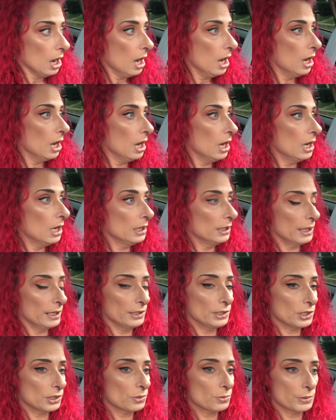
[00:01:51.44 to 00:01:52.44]
Uh,
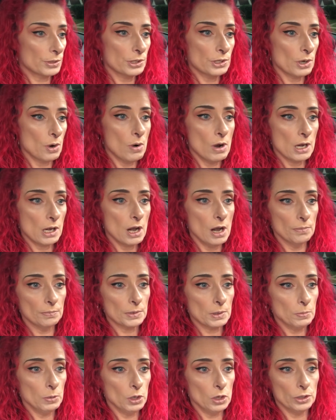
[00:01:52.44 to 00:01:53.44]
they just were so
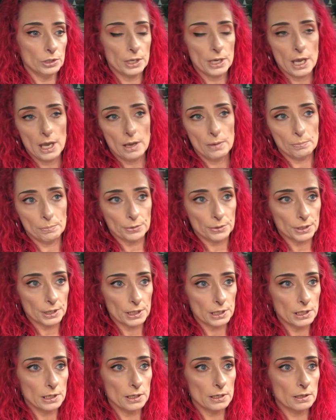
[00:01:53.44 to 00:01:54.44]
uncomfortable. You can't
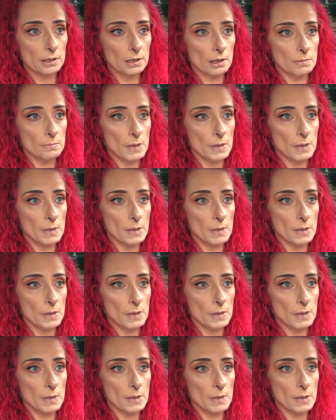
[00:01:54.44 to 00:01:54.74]
breathe.